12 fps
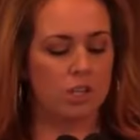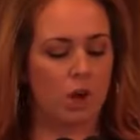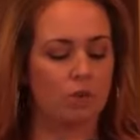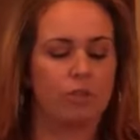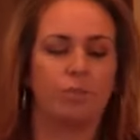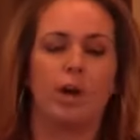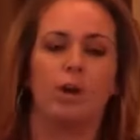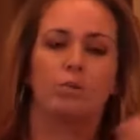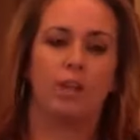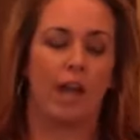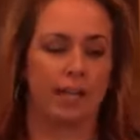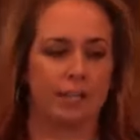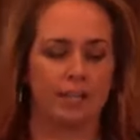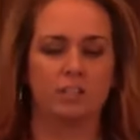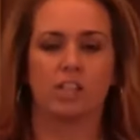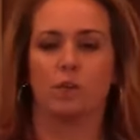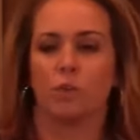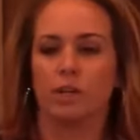So throughout nine
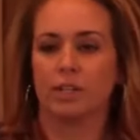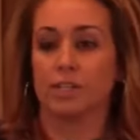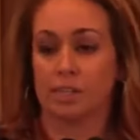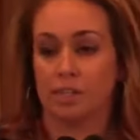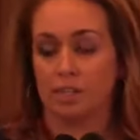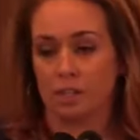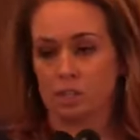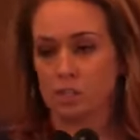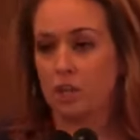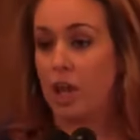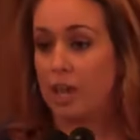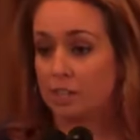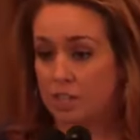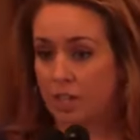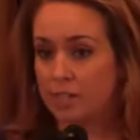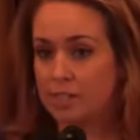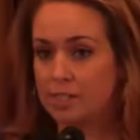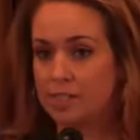years, I worked as an industrial
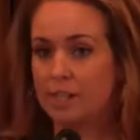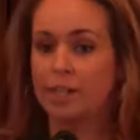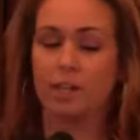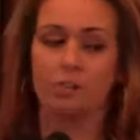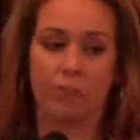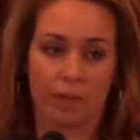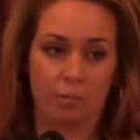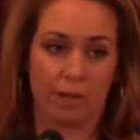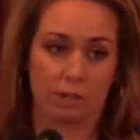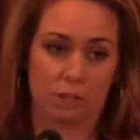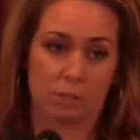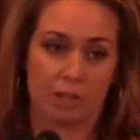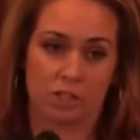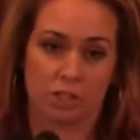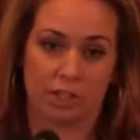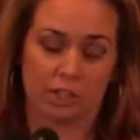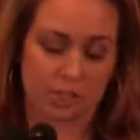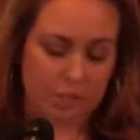hygienist and an environmental
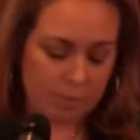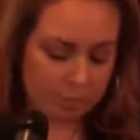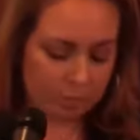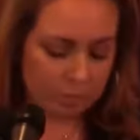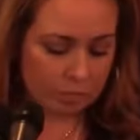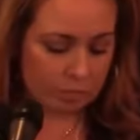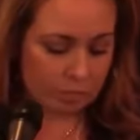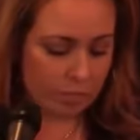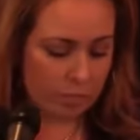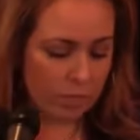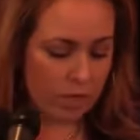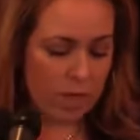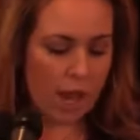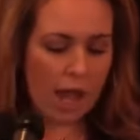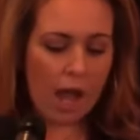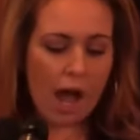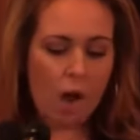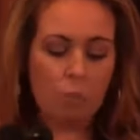specialist.
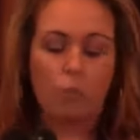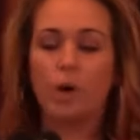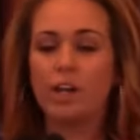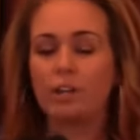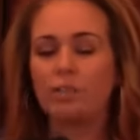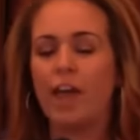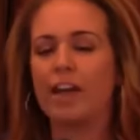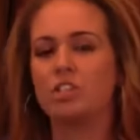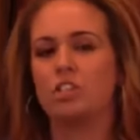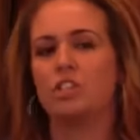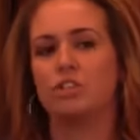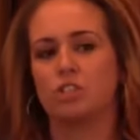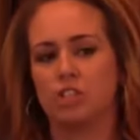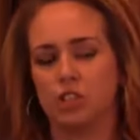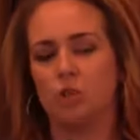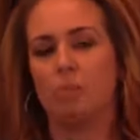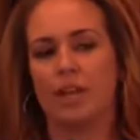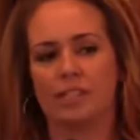One of, actually, there's
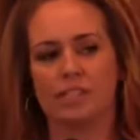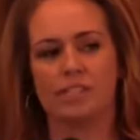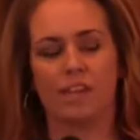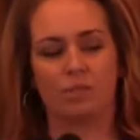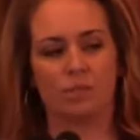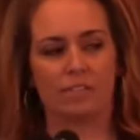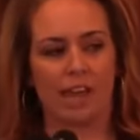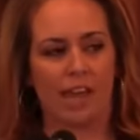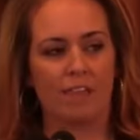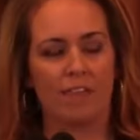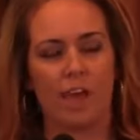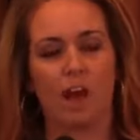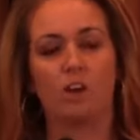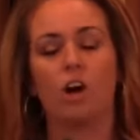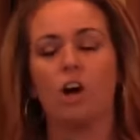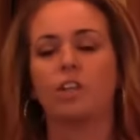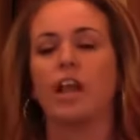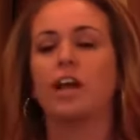two bases I was at that are
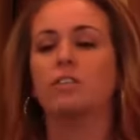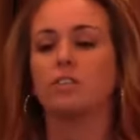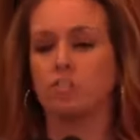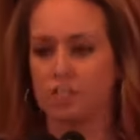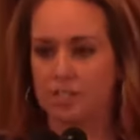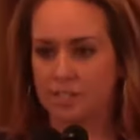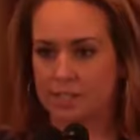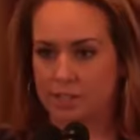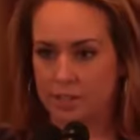called air logistics